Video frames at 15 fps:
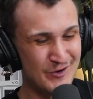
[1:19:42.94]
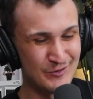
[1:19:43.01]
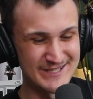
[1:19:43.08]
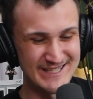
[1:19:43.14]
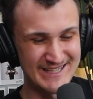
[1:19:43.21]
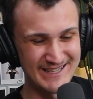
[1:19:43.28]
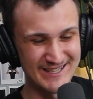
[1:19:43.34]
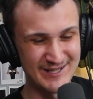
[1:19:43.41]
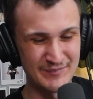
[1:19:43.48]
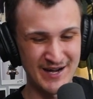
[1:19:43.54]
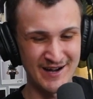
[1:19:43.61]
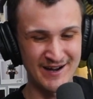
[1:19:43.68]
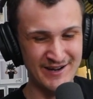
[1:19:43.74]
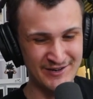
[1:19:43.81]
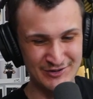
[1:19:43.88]
was eating
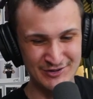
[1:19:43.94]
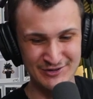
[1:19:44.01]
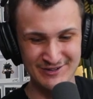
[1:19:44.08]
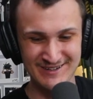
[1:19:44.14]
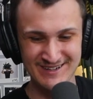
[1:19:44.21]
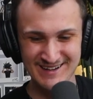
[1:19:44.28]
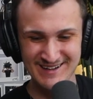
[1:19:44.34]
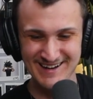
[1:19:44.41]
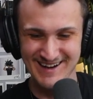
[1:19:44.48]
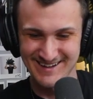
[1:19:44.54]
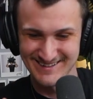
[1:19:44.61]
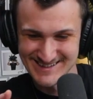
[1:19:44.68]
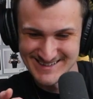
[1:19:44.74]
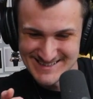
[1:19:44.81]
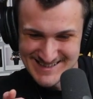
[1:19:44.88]
behind her
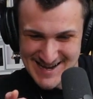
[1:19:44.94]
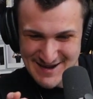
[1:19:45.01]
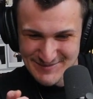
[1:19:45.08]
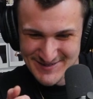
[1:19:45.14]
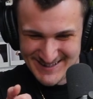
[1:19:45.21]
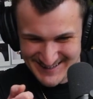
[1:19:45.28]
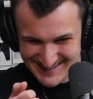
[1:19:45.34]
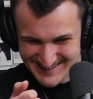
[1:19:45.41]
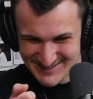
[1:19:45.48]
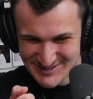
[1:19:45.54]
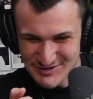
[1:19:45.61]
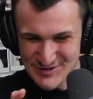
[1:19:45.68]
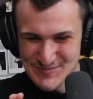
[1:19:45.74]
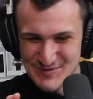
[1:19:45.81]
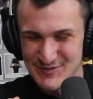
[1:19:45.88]
and like snapped like a
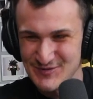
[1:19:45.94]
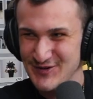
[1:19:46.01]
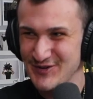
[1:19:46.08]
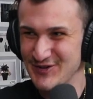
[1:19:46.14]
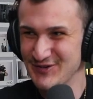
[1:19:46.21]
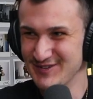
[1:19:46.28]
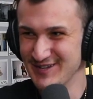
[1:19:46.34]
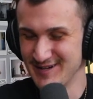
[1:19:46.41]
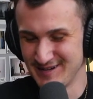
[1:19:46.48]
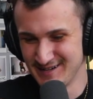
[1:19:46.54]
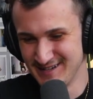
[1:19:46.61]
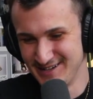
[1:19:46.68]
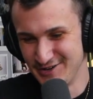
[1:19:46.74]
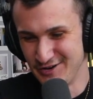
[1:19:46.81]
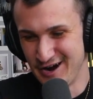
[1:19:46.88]
creepy photo of like,
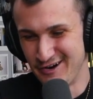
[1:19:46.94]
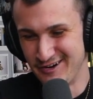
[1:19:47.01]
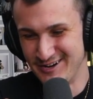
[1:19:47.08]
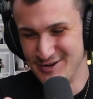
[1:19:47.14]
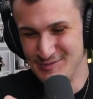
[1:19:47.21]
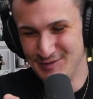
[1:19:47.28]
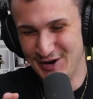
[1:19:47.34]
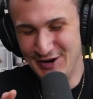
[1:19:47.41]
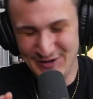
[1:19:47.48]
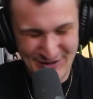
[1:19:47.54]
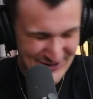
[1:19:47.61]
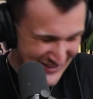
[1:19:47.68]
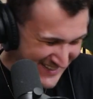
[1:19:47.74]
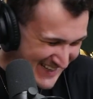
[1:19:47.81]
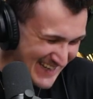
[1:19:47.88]
"You're out here, bro."
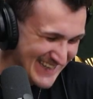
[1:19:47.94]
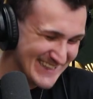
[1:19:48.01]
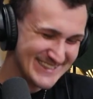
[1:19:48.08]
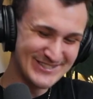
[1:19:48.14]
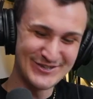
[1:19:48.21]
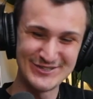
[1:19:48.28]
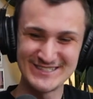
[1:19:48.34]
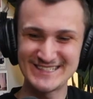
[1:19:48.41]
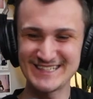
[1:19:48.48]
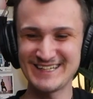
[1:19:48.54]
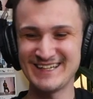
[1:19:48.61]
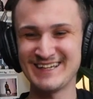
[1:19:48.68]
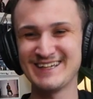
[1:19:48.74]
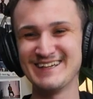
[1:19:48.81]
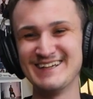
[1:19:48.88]
So it's
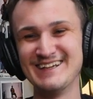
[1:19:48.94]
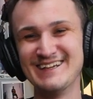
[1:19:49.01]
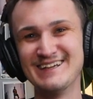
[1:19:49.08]
like